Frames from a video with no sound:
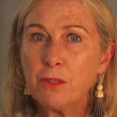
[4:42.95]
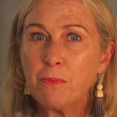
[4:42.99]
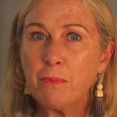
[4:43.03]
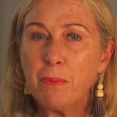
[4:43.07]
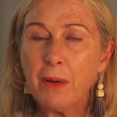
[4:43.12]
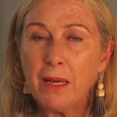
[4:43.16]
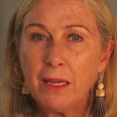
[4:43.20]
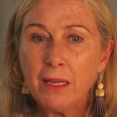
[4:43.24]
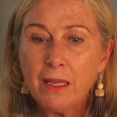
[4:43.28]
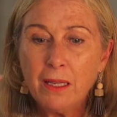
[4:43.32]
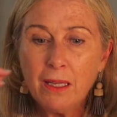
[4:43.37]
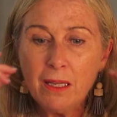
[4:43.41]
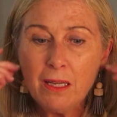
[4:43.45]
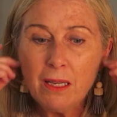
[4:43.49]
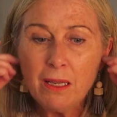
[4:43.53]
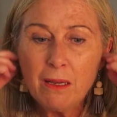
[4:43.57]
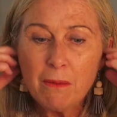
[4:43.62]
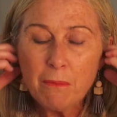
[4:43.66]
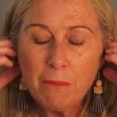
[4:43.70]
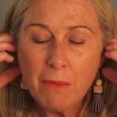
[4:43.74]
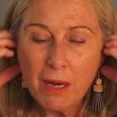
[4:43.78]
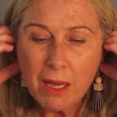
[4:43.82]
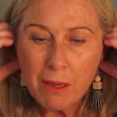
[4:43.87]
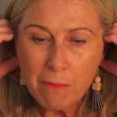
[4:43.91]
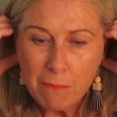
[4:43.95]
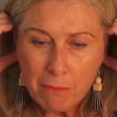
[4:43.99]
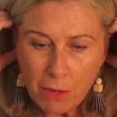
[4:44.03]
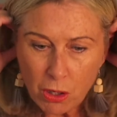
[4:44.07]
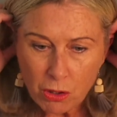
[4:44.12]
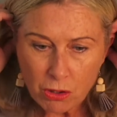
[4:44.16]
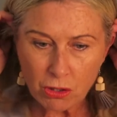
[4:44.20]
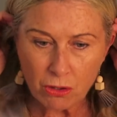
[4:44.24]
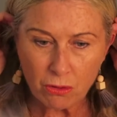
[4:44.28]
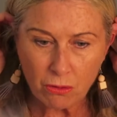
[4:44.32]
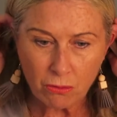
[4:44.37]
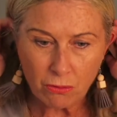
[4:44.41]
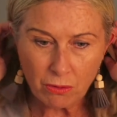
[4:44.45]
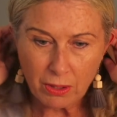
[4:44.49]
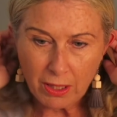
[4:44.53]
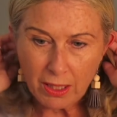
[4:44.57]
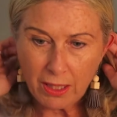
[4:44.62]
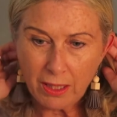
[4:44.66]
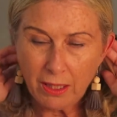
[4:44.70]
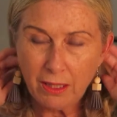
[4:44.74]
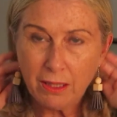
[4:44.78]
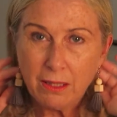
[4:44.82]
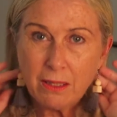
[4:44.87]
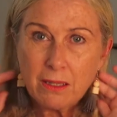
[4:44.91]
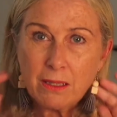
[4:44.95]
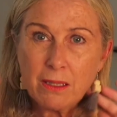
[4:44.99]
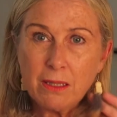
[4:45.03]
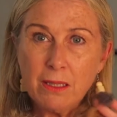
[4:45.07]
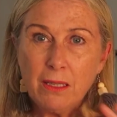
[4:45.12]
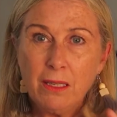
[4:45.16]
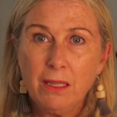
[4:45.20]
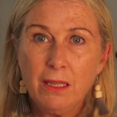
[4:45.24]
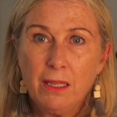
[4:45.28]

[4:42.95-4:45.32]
but my emotional needs,